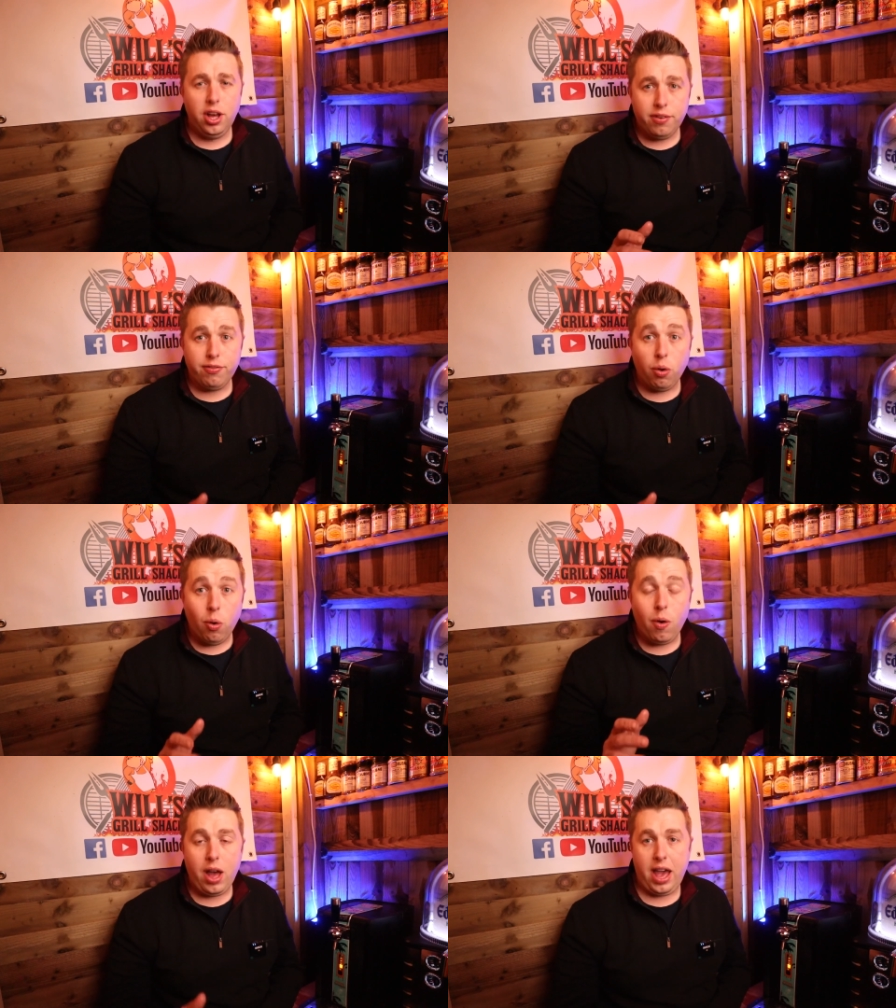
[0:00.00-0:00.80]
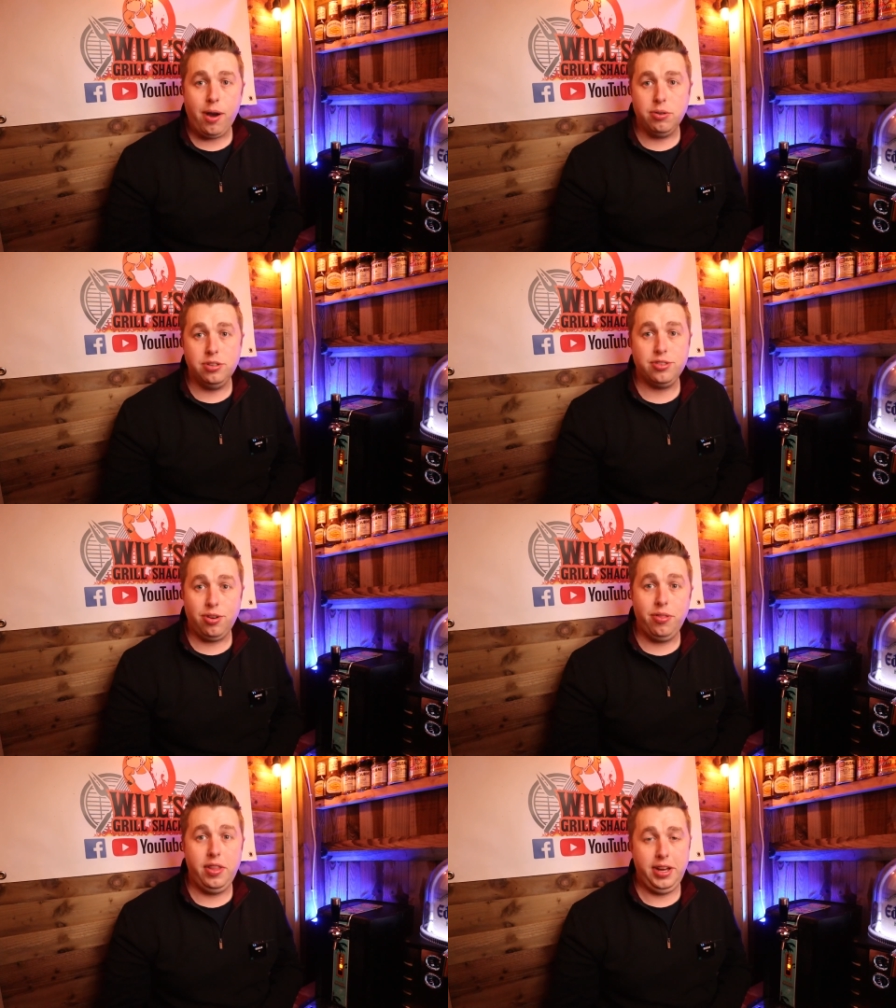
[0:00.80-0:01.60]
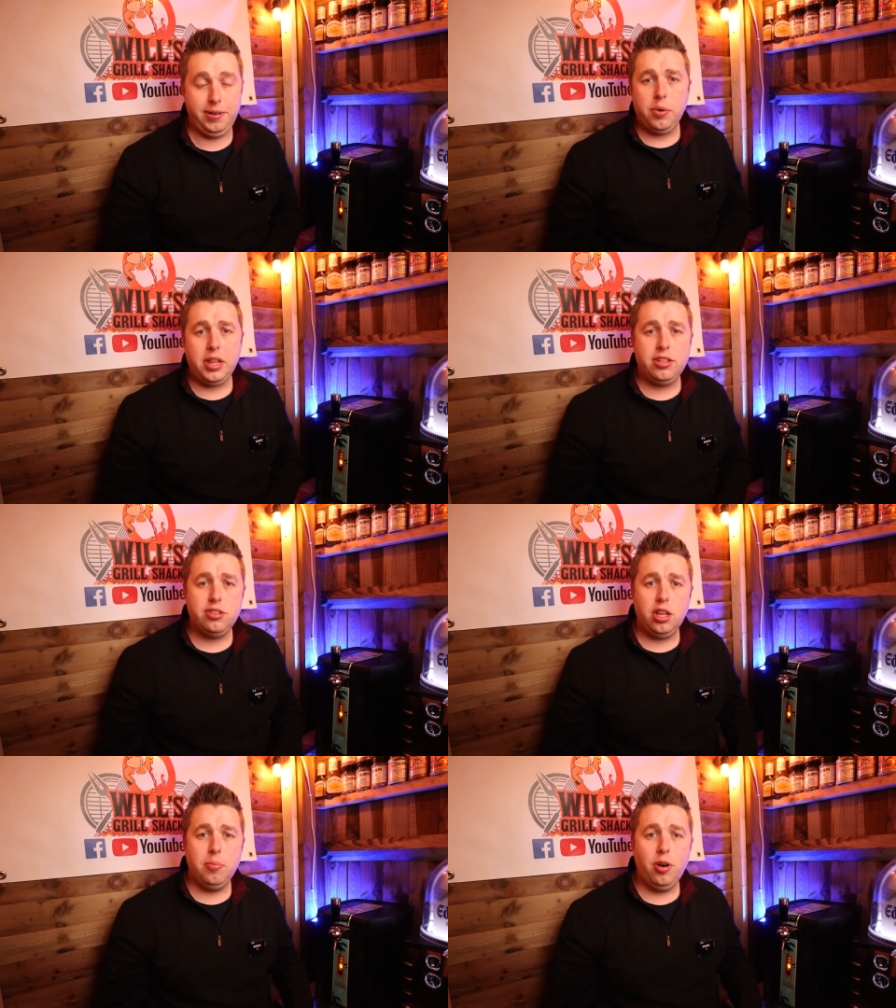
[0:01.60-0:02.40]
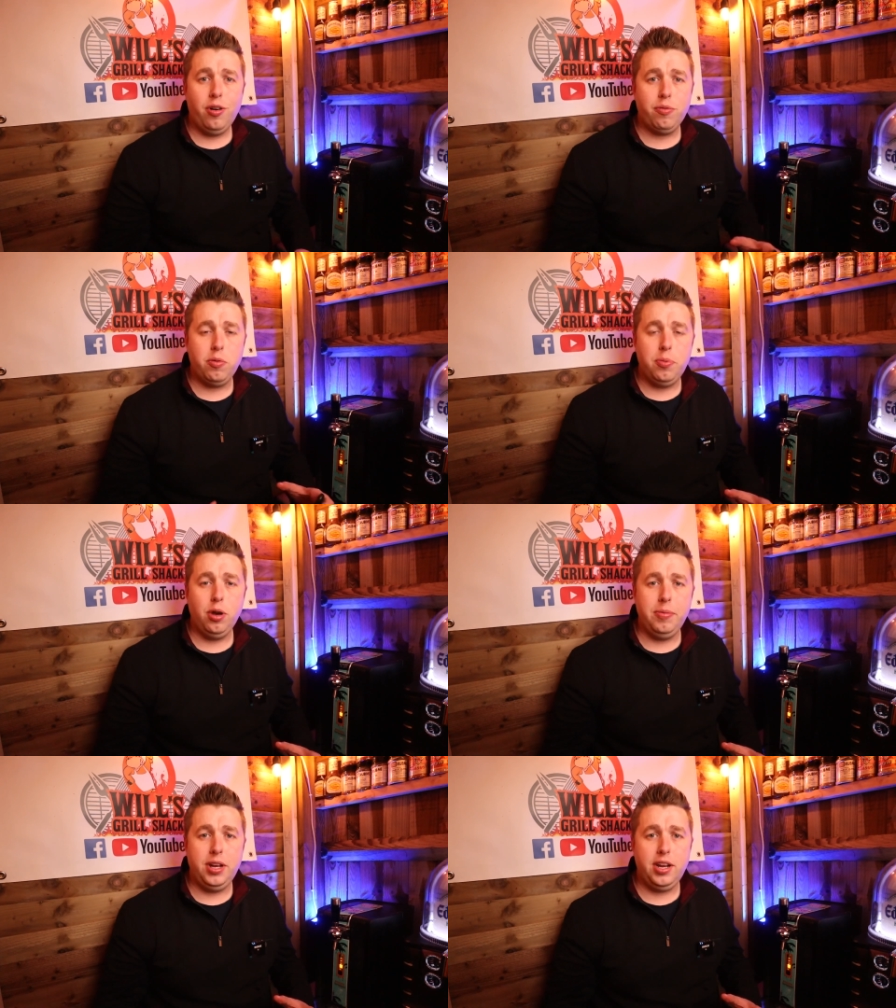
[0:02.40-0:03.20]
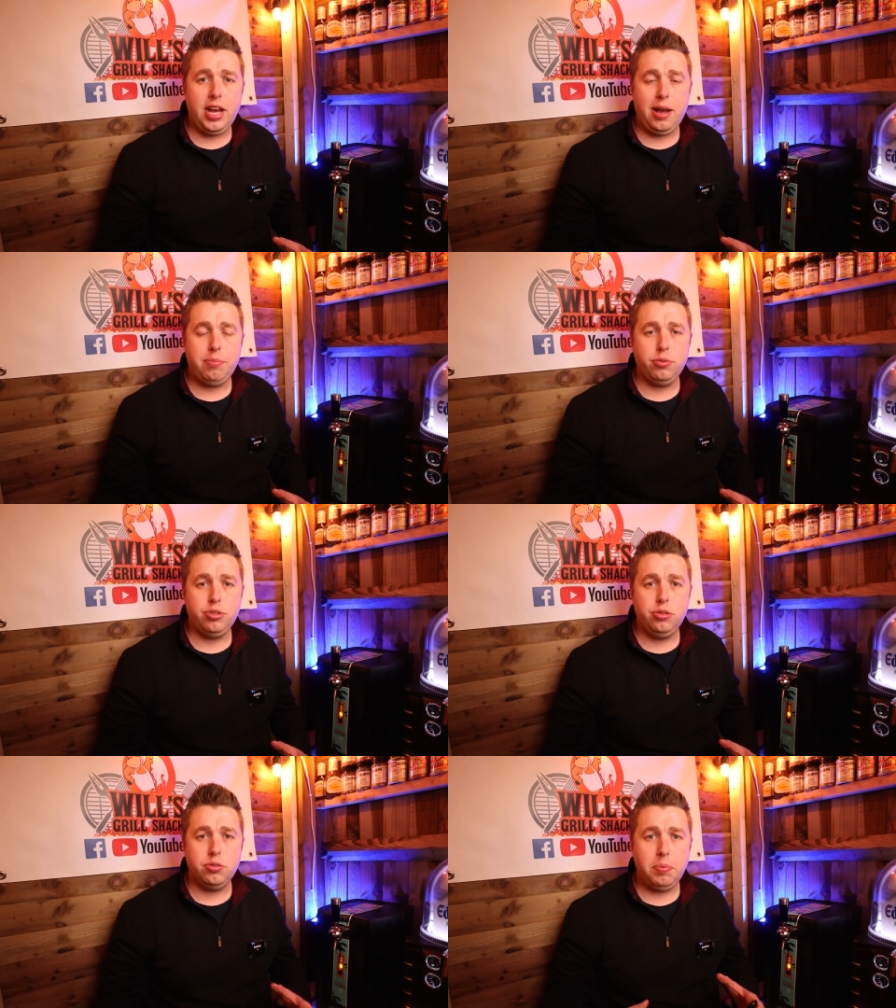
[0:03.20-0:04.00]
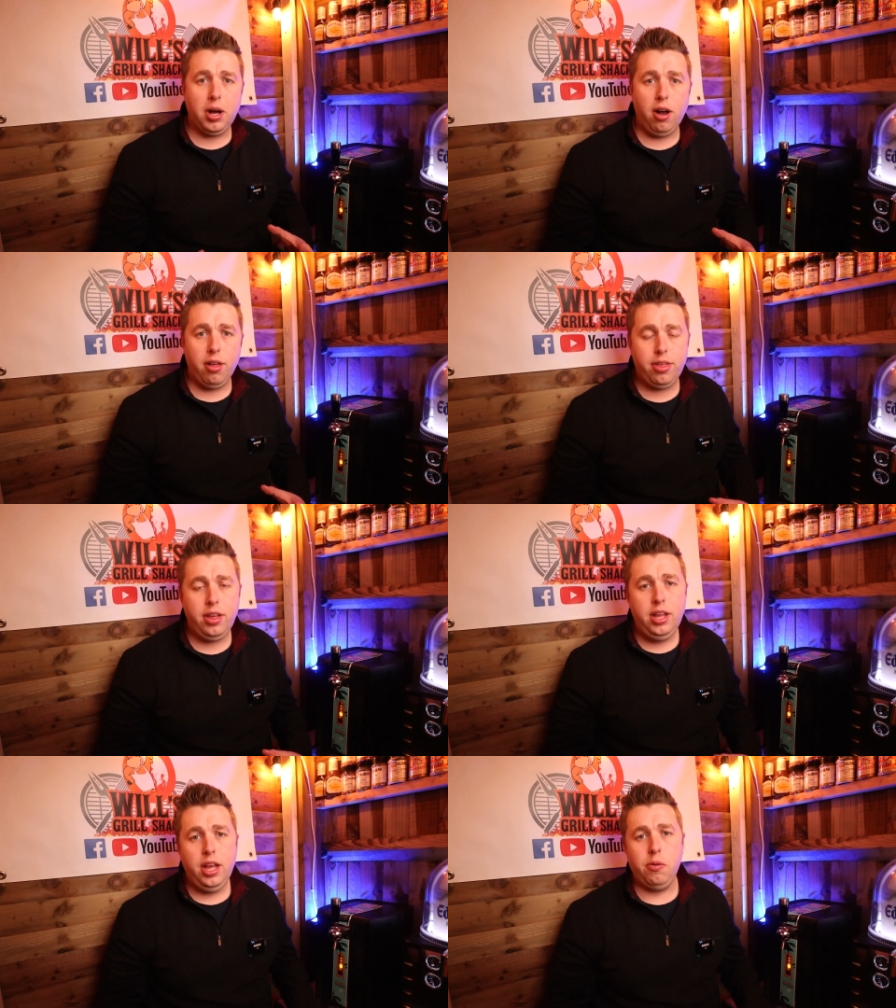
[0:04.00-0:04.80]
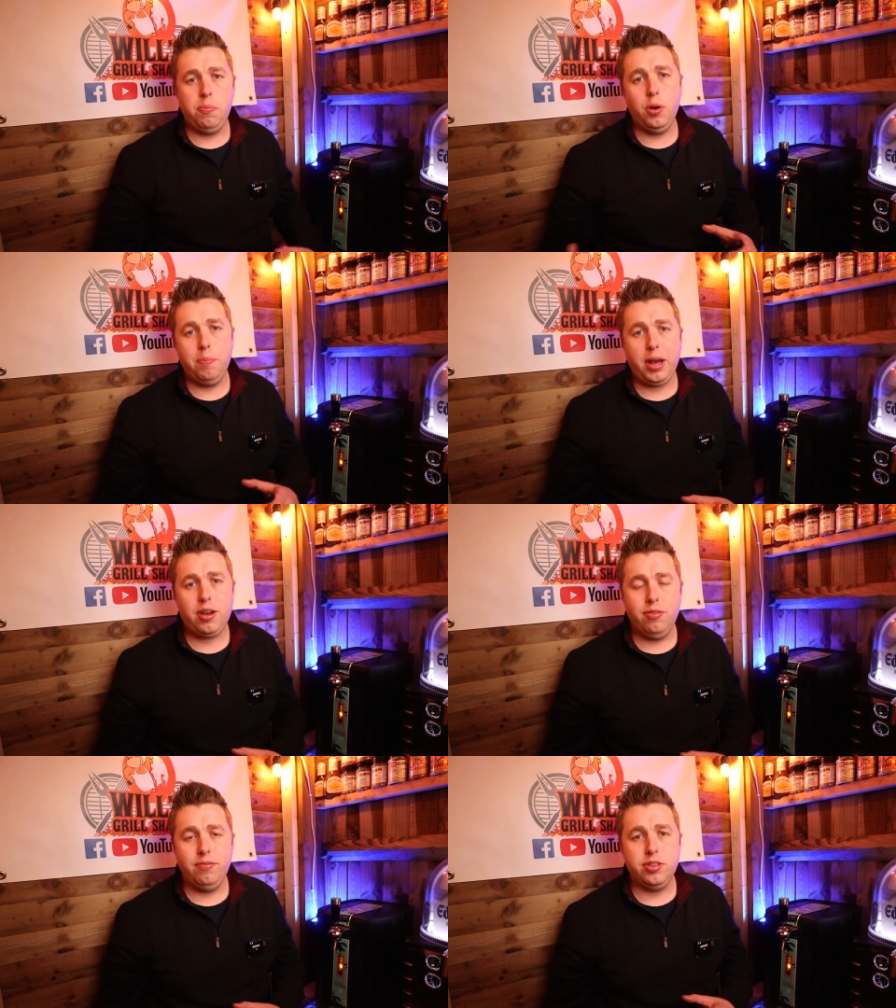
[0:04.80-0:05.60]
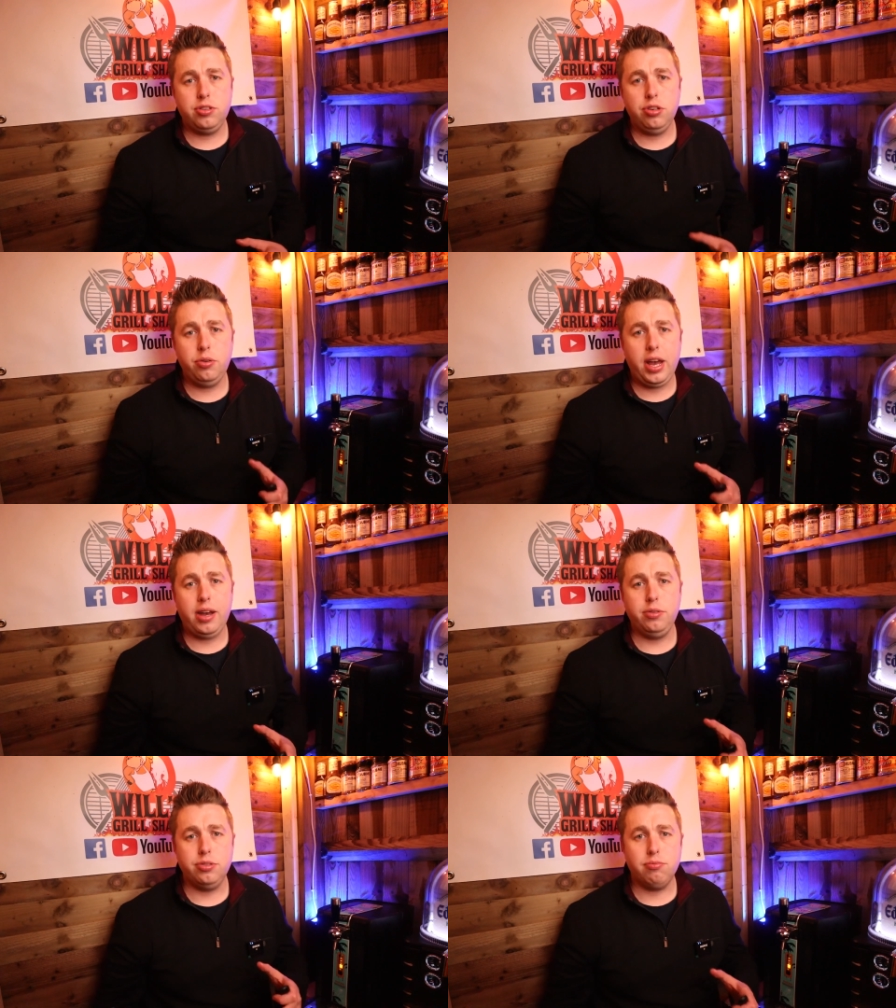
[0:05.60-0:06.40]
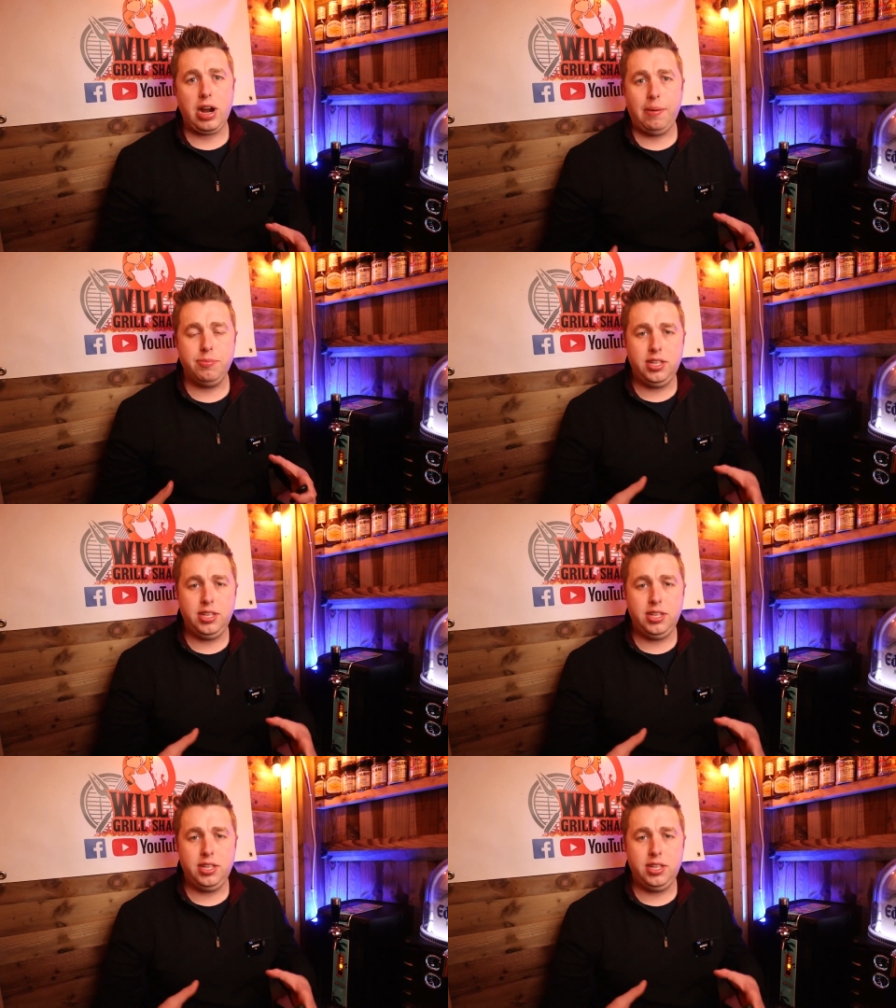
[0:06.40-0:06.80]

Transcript: Four hours on there. We then took them off, we put them in an apple juice bath, and we put them back on for two hours wrapped